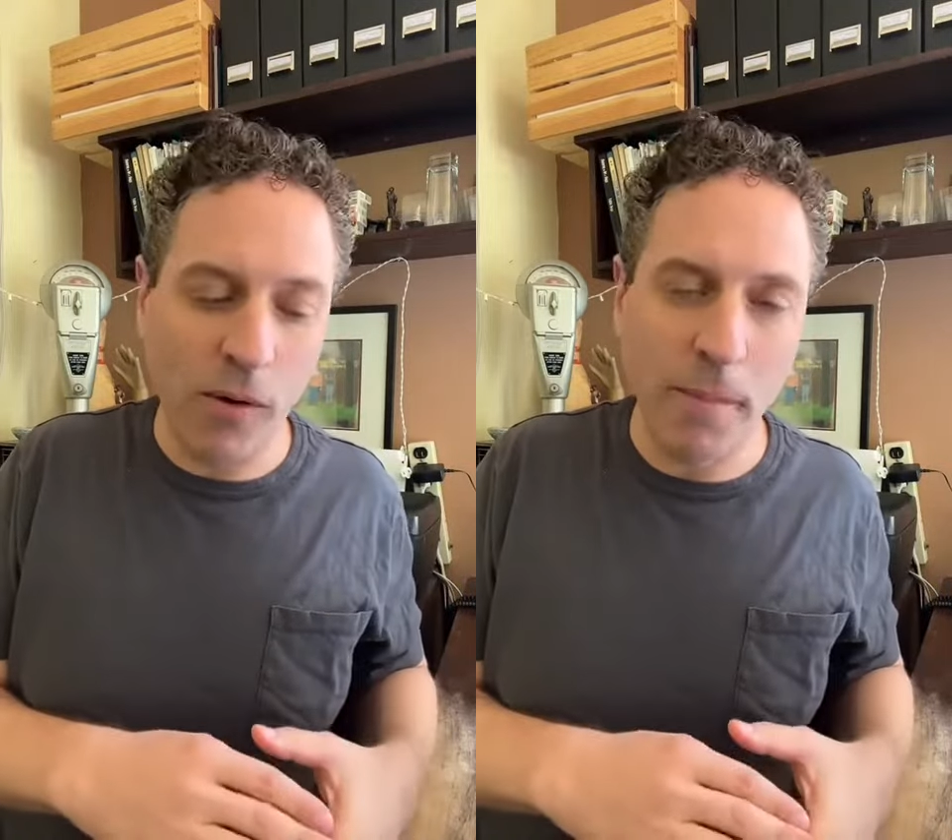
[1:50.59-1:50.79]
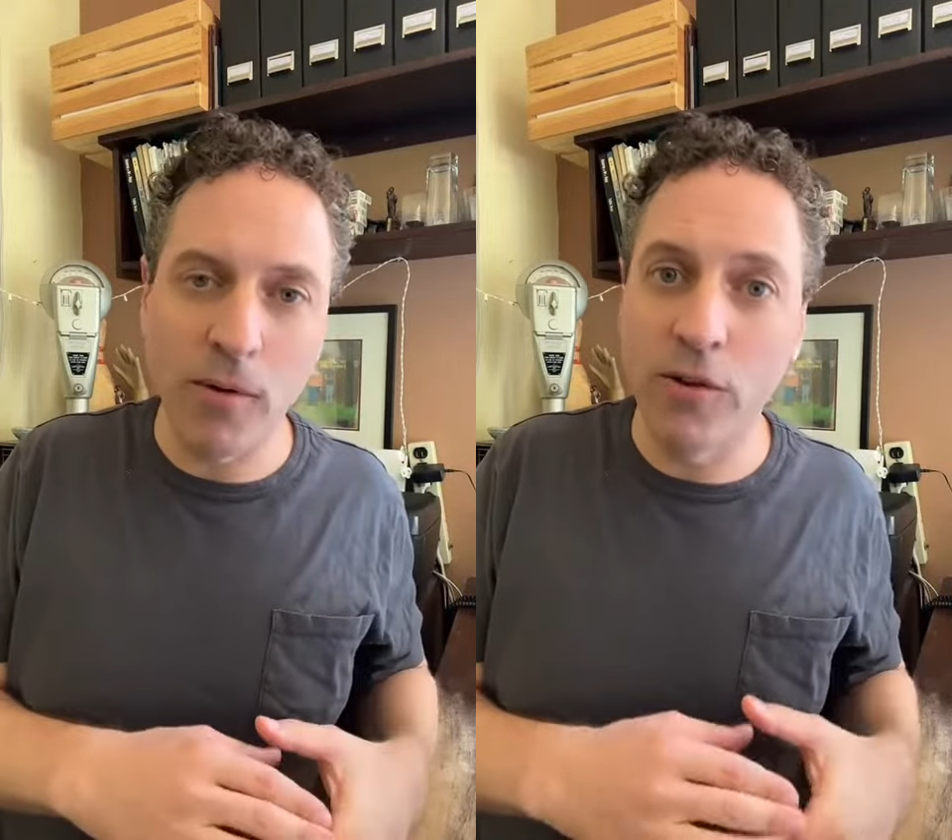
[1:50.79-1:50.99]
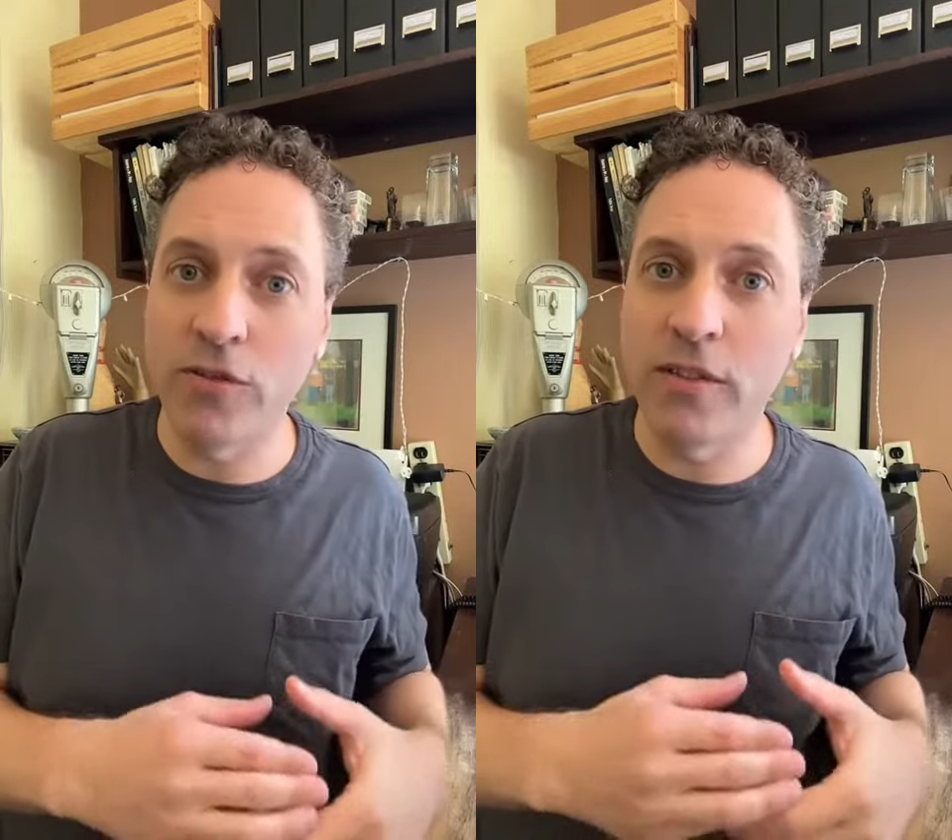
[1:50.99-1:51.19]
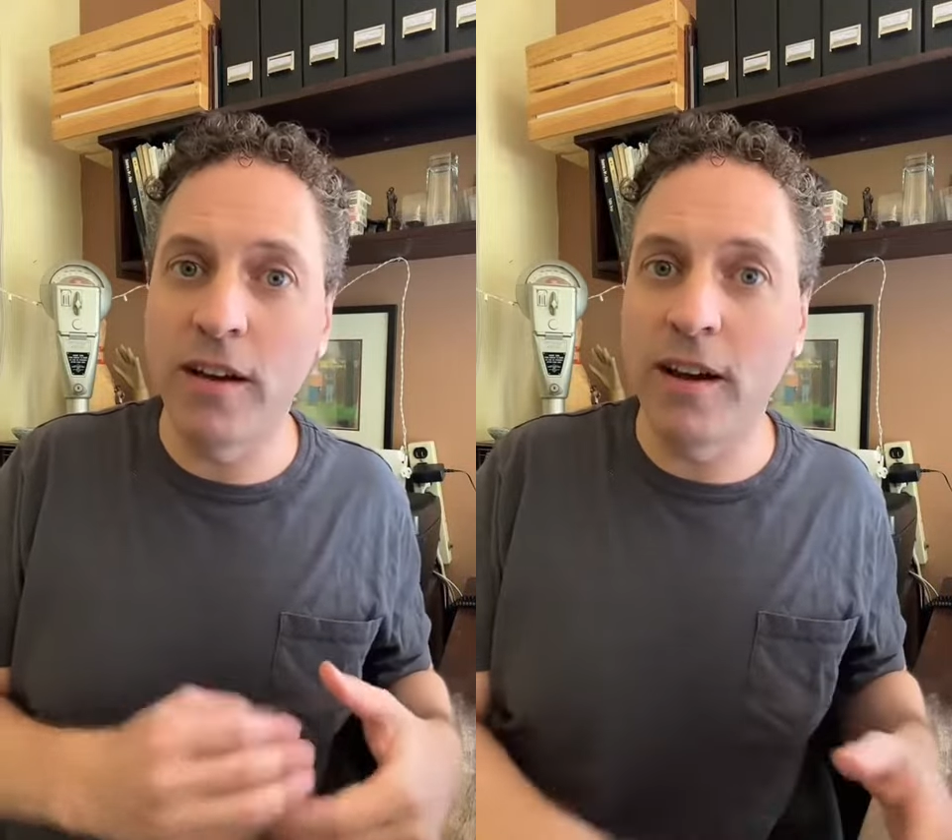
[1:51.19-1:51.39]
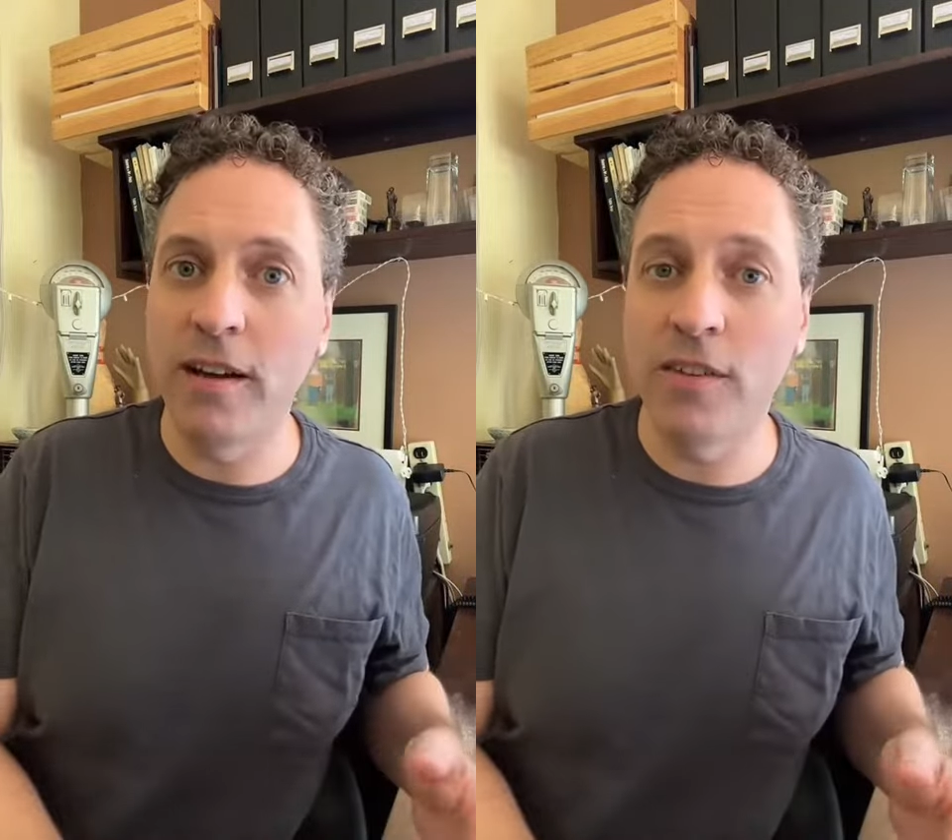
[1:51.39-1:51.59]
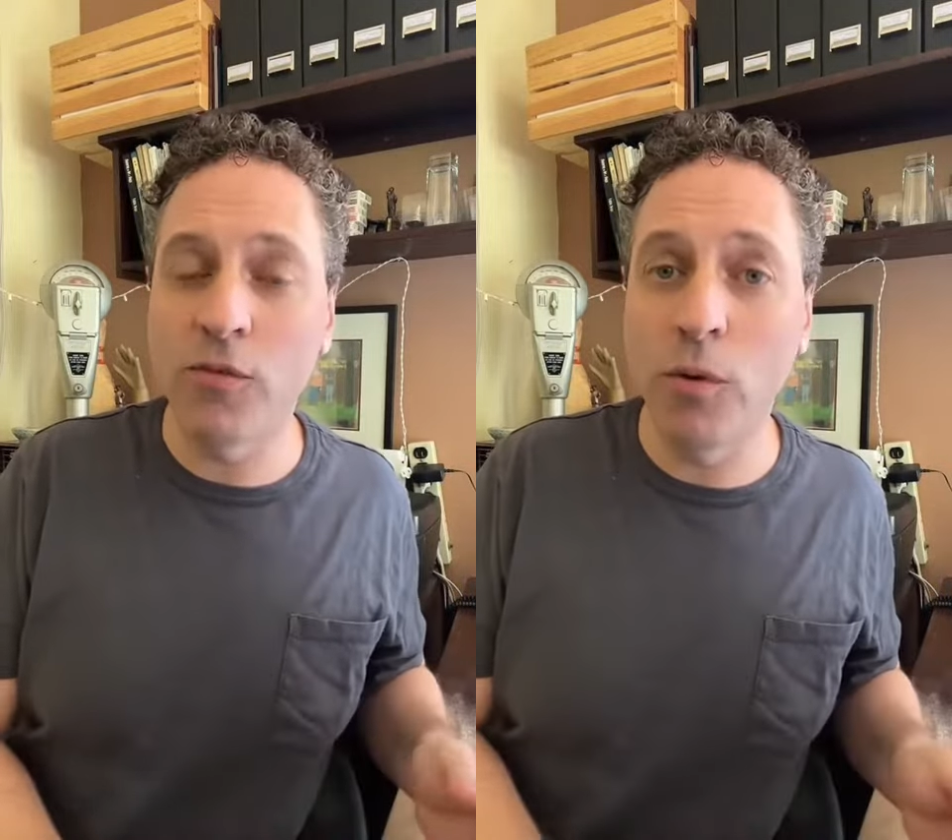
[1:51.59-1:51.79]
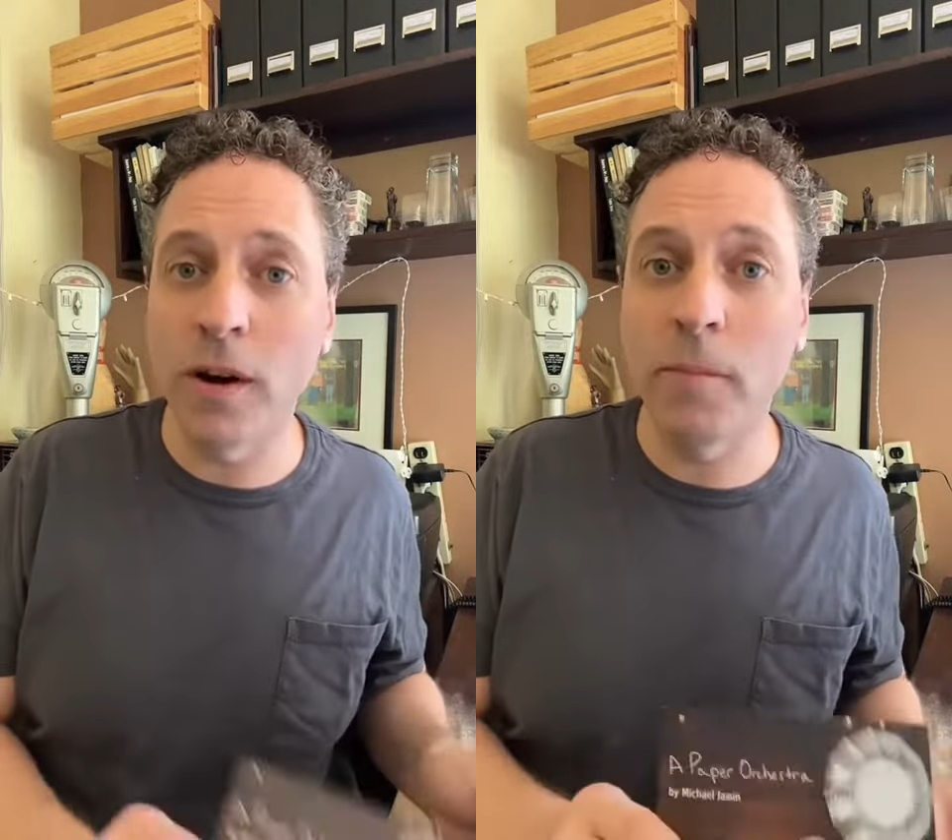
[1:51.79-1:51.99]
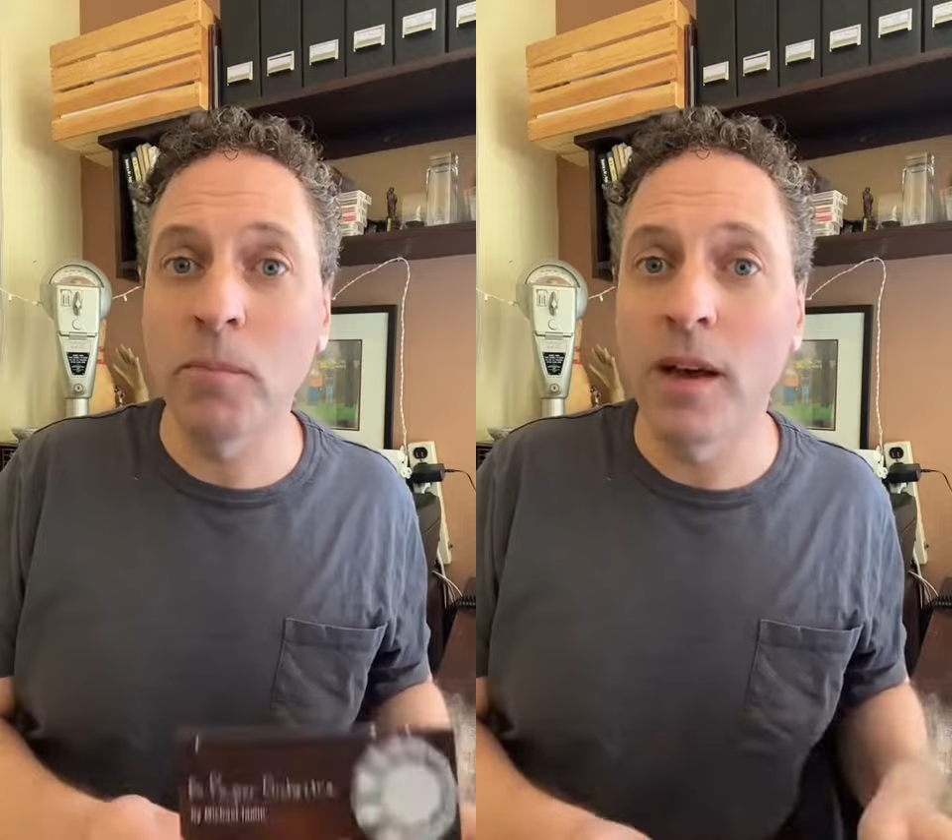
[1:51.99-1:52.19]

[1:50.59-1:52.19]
I approached uh, this work.